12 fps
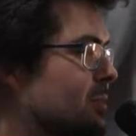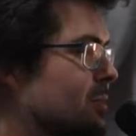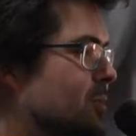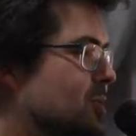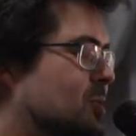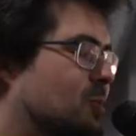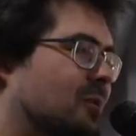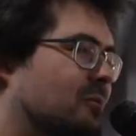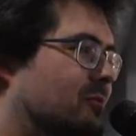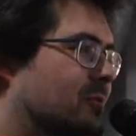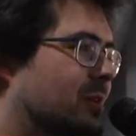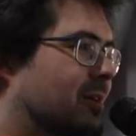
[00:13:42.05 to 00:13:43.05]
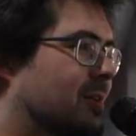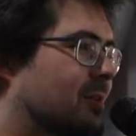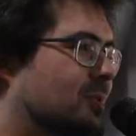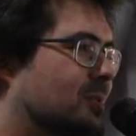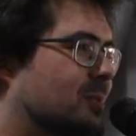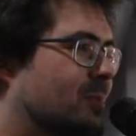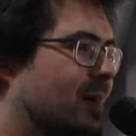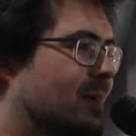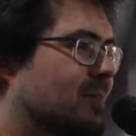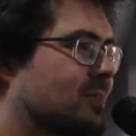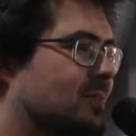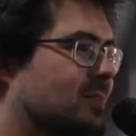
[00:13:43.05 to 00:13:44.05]
We're just waiting for the clouds to
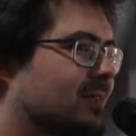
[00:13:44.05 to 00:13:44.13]
pass.